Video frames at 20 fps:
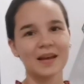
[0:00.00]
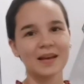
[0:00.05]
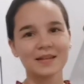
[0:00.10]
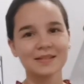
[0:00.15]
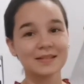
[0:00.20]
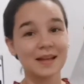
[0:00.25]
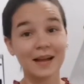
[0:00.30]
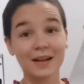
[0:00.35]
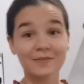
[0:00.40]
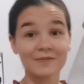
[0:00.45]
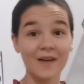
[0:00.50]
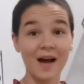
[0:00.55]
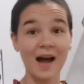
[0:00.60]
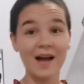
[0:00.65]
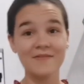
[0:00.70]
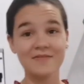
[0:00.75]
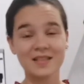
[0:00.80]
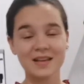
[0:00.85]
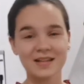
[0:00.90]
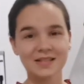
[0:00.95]
It's like
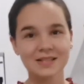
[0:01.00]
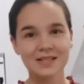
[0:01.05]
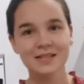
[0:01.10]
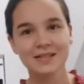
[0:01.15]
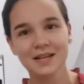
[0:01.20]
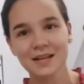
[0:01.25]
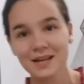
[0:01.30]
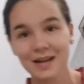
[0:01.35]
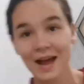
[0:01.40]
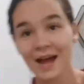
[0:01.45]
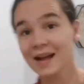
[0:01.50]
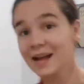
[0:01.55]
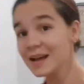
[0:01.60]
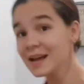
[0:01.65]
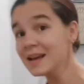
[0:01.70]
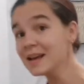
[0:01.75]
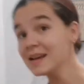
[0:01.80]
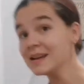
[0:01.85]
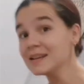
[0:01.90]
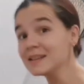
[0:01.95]
5 things instead of like
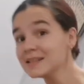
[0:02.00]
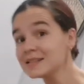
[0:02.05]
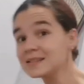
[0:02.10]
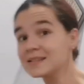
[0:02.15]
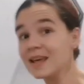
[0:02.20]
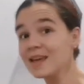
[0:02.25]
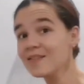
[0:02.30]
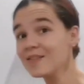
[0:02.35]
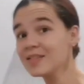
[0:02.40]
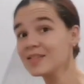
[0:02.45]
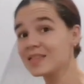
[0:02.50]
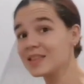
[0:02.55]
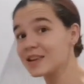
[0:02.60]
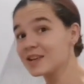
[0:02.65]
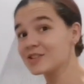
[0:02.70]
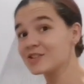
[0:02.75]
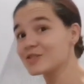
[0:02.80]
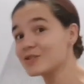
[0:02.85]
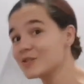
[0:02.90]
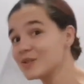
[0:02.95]
7
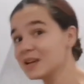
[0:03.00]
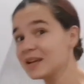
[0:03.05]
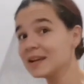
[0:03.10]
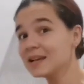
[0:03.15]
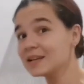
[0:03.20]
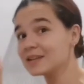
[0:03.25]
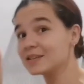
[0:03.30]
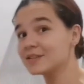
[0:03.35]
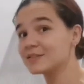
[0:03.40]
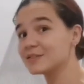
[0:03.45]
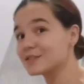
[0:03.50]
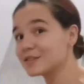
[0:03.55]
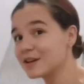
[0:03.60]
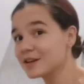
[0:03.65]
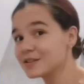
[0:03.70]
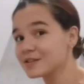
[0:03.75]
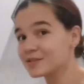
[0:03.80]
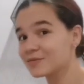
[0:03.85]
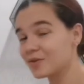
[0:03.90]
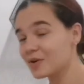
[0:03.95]
things you need to
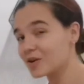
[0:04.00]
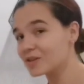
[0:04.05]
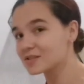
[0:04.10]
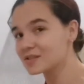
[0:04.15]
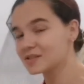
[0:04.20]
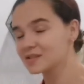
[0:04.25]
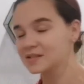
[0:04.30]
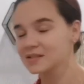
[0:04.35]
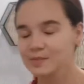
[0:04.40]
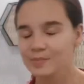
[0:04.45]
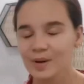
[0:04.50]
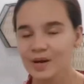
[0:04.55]
do to varsity.